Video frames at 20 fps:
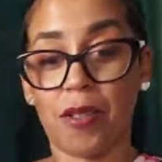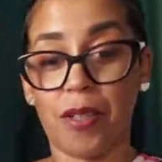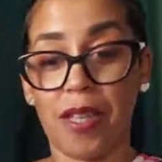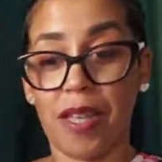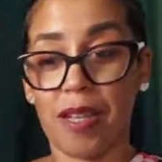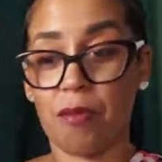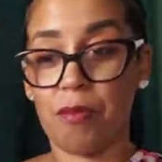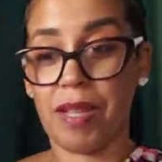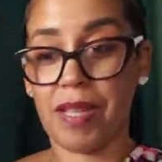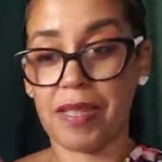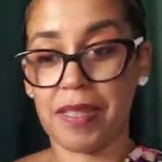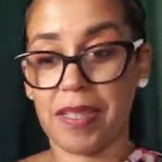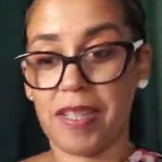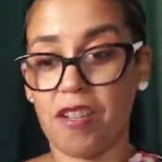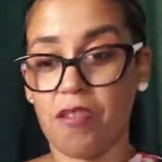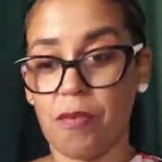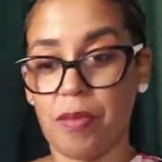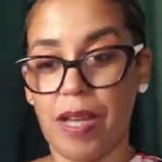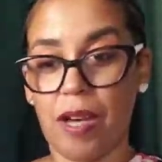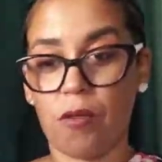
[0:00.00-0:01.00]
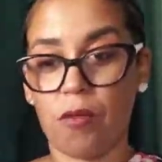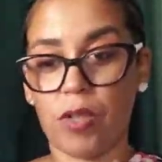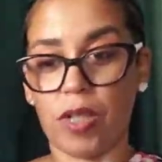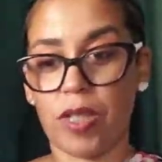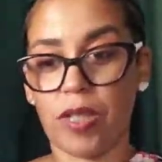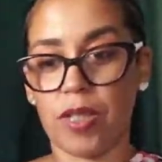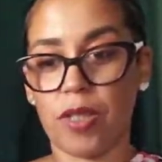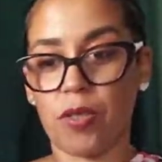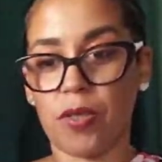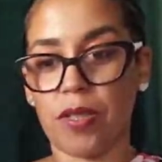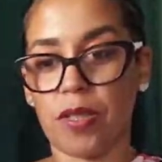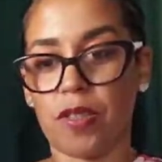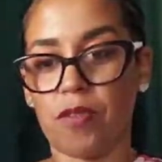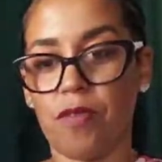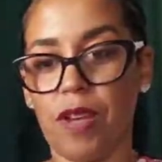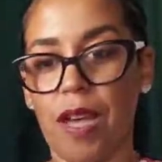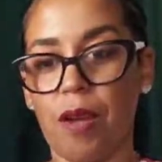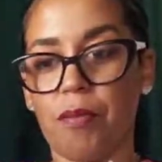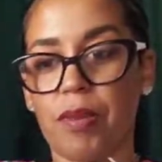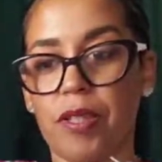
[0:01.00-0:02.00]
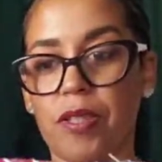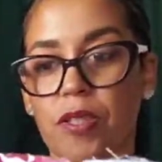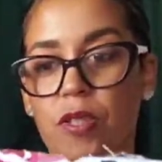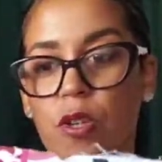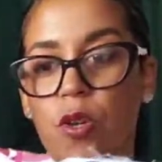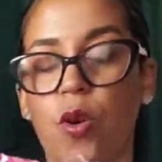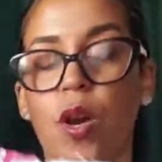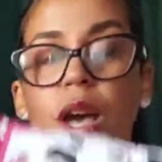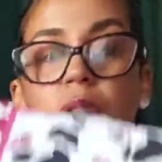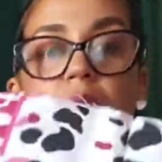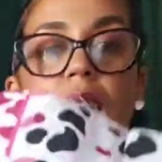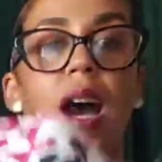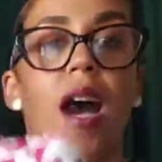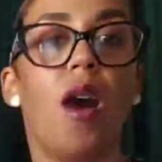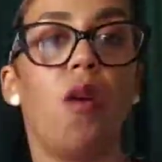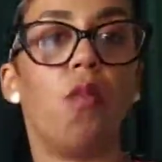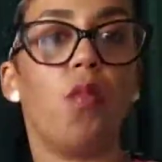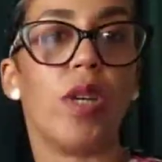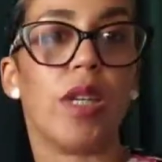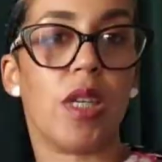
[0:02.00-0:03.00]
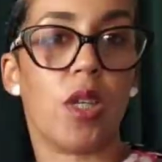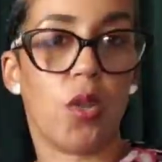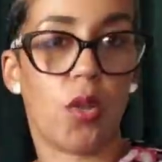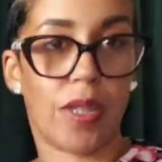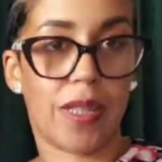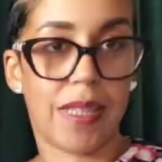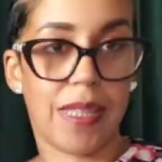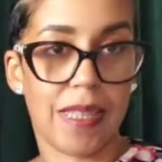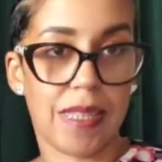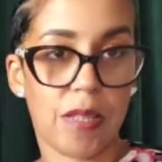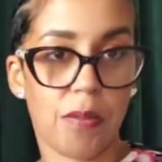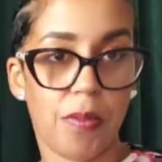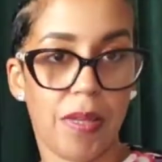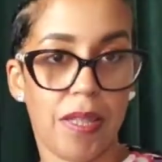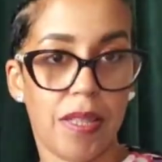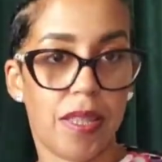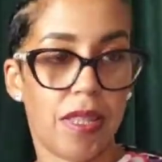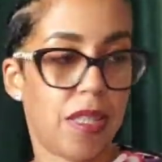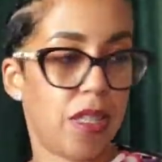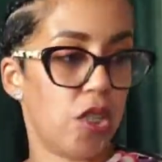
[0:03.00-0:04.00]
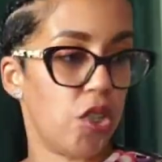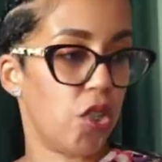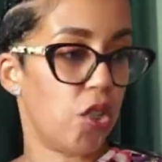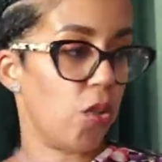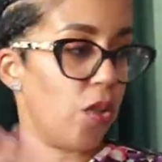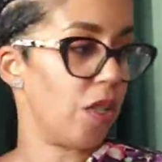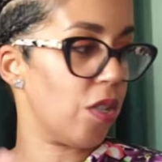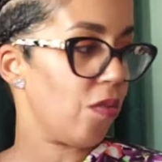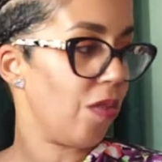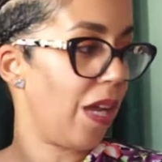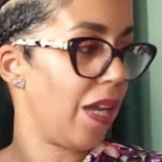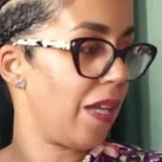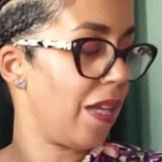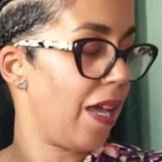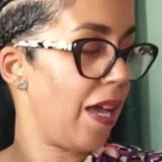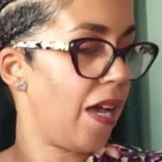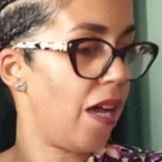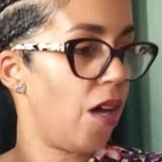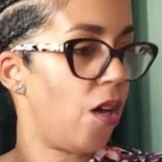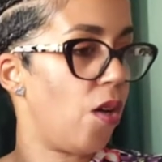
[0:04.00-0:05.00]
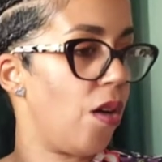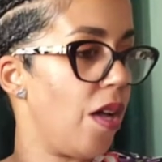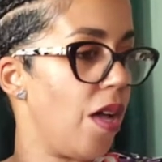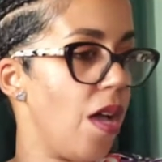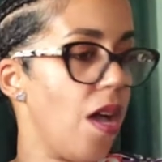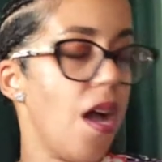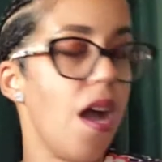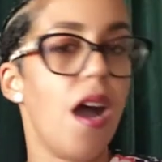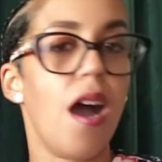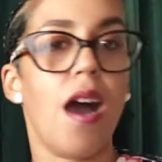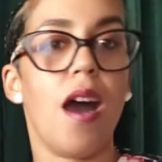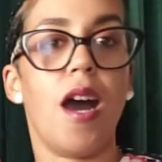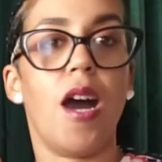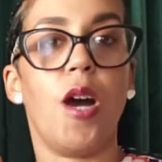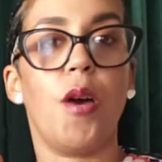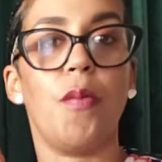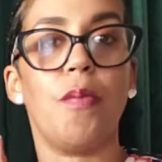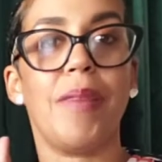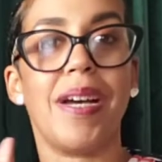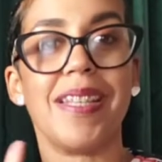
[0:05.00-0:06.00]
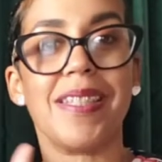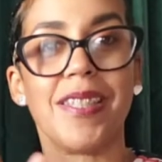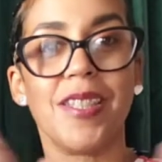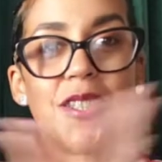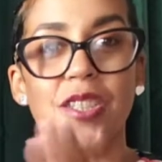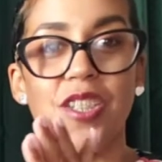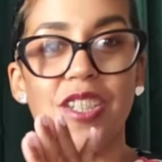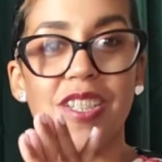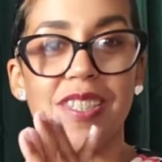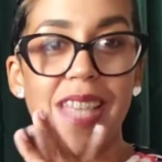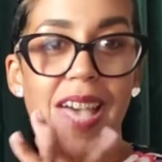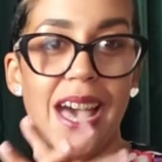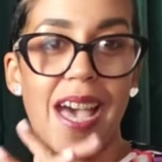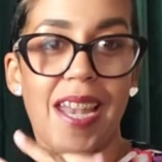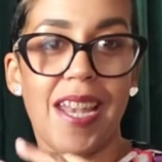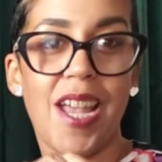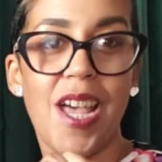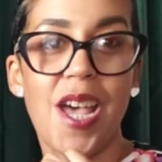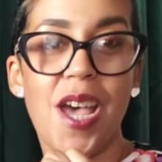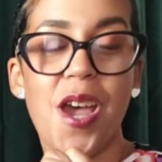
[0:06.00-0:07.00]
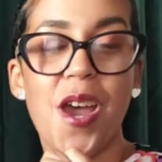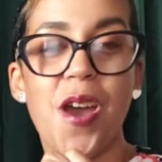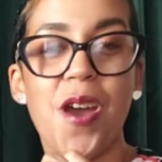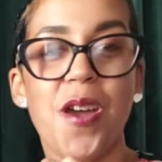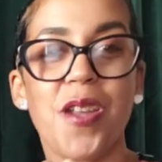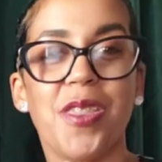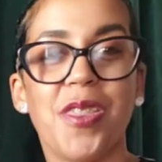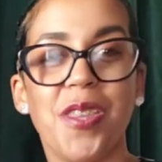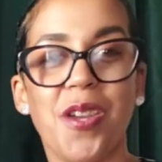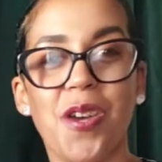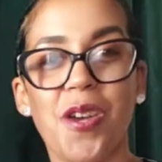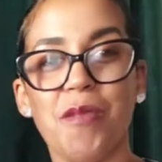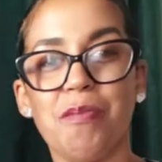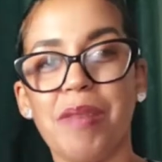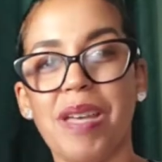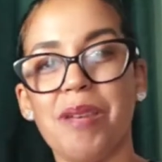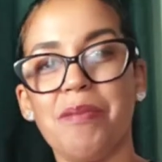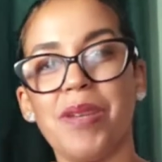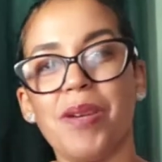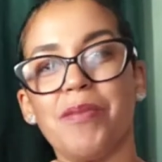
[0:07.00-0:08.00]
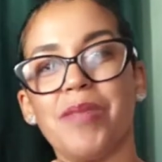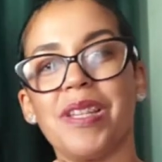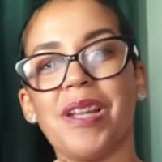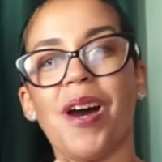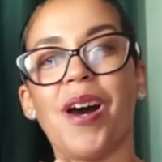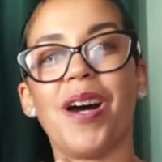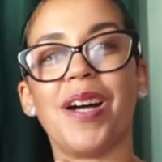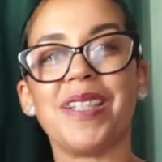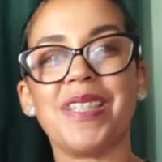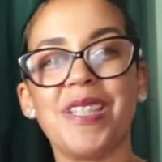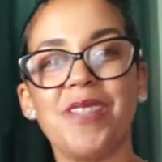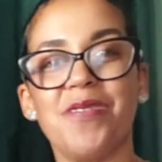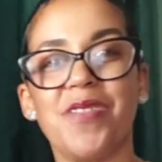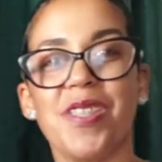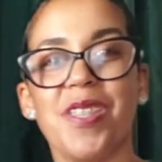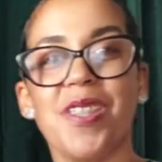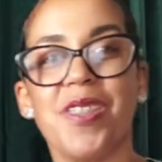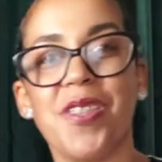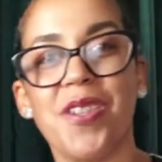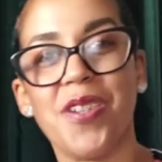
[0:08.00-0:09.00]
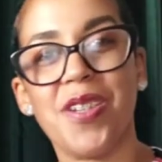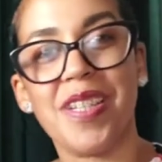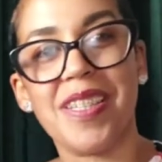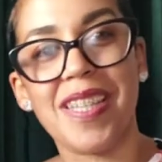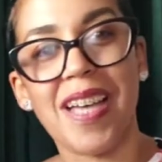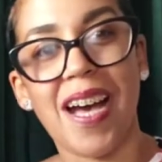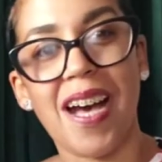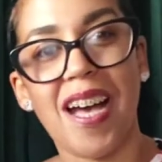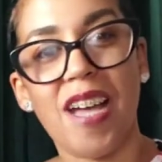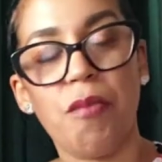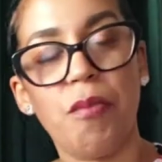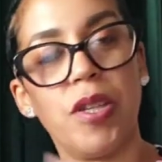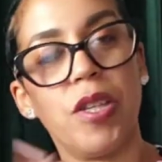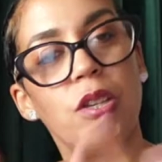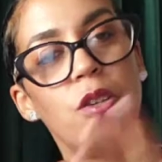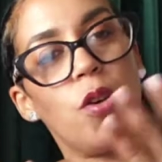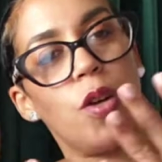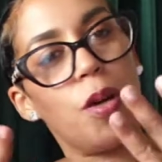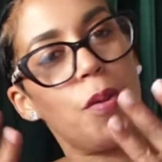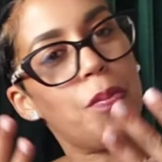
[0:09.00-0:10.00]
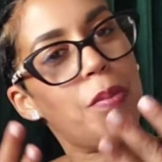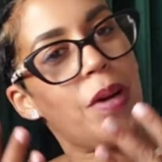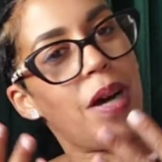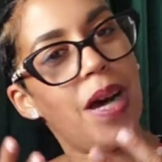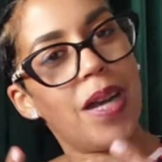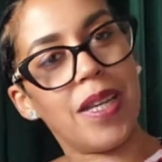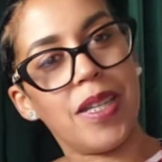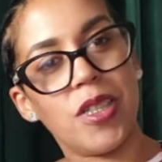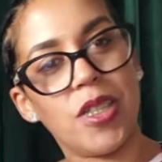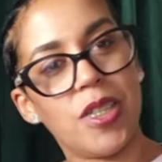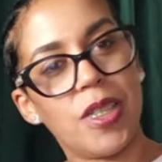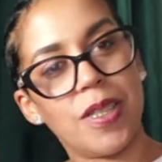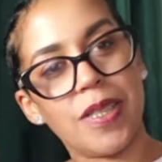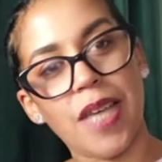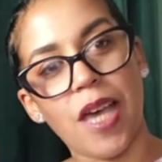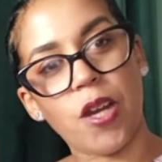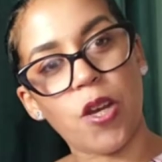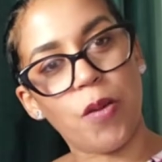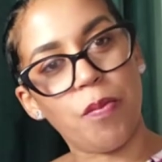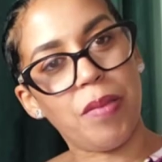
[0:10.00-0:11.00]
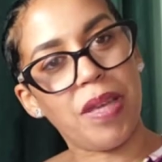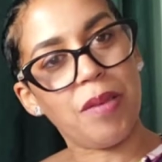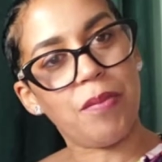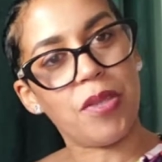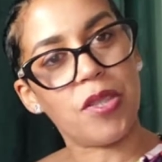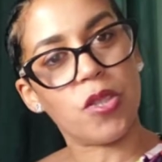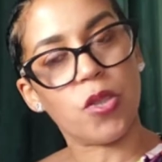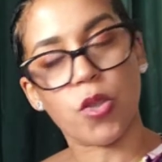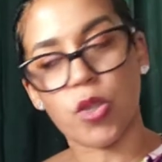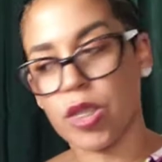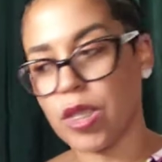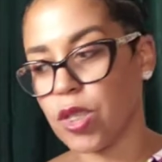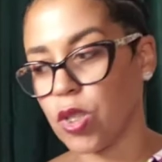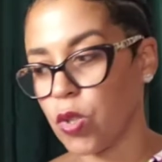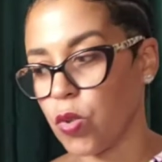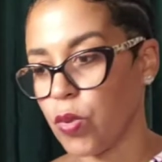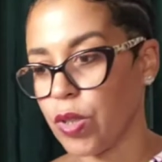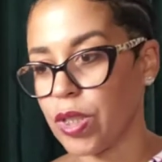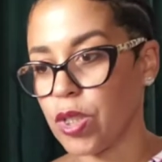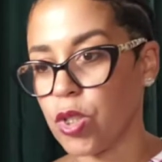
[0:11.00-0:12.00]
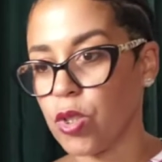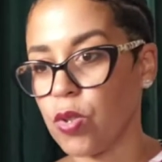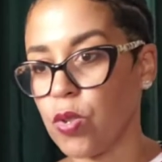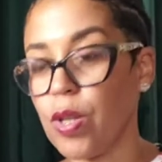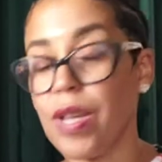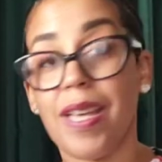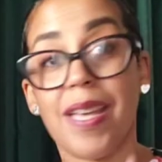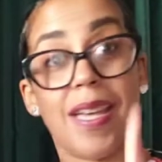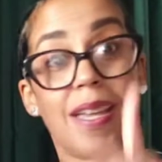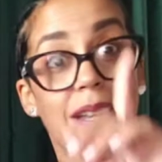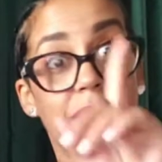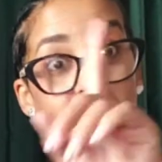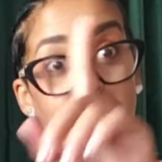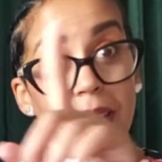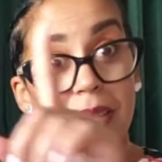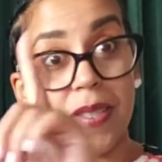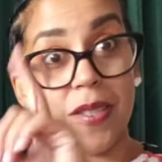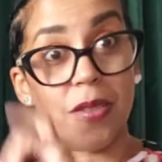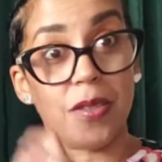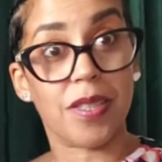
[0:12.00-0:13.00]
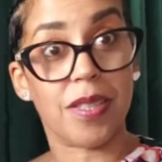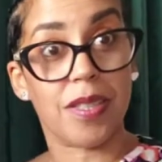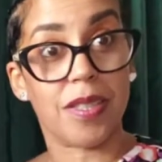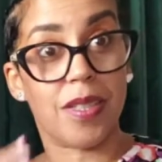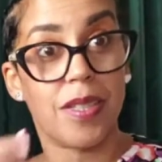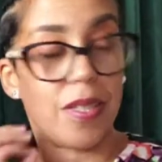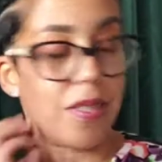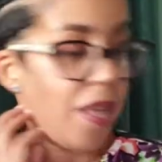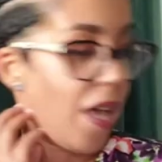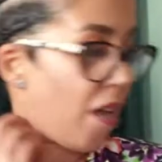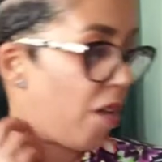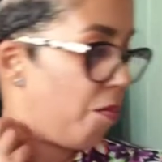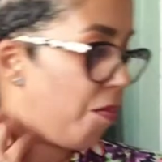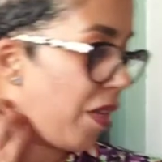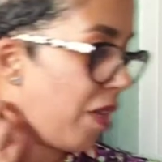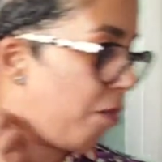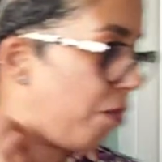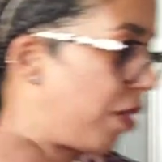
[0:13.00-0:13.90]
so maybe pattern matching. I got a little ahead of myself, but I wanted to use this fabric. So I'm working on these shorts right now. My sister just had her 3rd baby. I'm an auntie for the 3rd time. And you know, her body, she just had her baby. So she's going